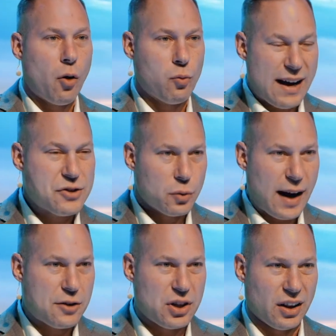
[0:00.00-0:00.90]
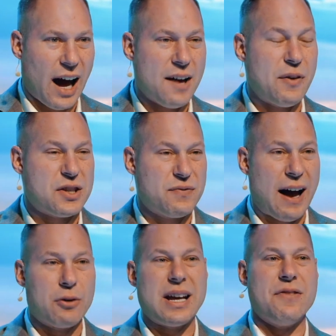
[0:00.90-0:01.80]
Resurrection life is
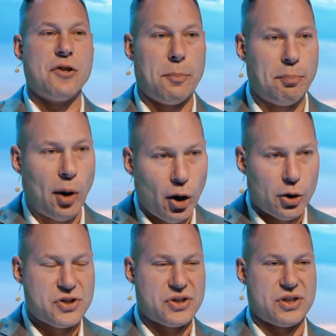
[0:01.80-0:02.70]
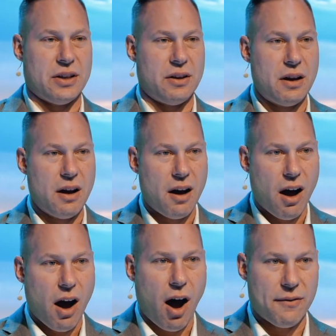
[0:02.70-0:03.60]
found in the person
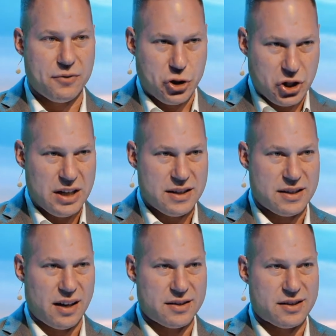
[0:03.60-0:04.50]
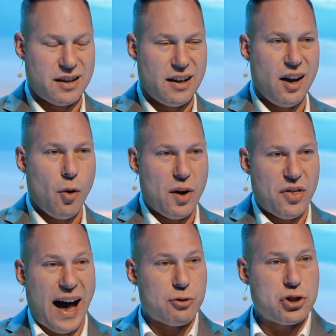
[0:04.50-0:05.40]
of Jesus.
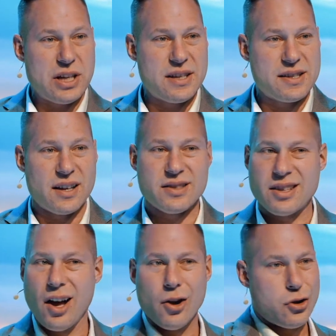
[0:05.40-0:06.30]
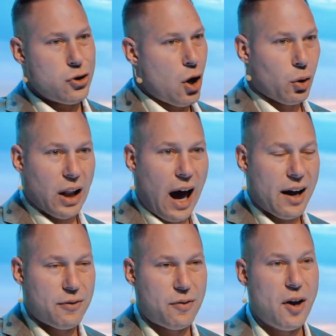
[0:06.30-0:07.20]
Without Jesus, no
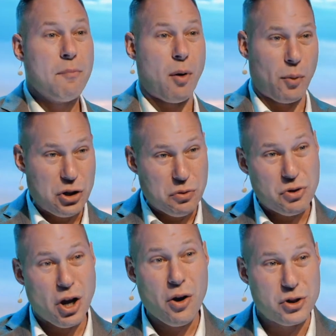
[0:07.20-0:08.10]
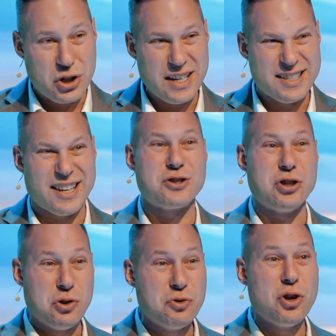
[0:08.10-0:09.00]
life. But when you know Jesus,
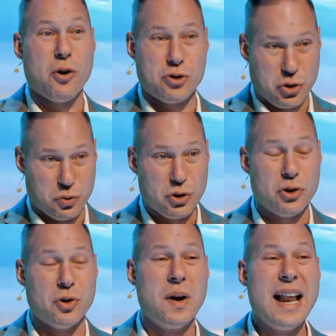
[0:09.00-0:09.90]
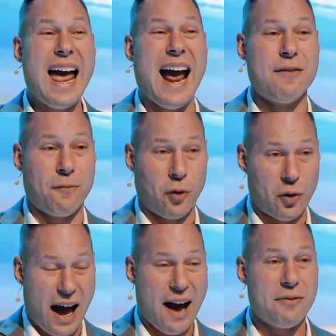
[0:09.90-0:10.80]
you know true and
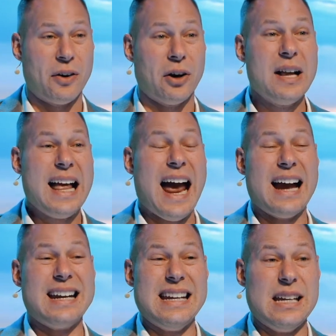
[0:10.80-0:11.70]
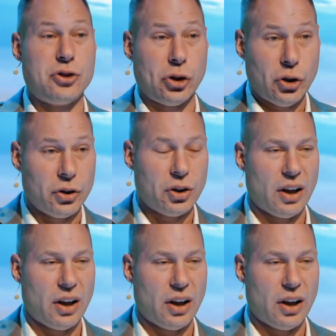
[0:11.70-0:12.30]
forever and eternal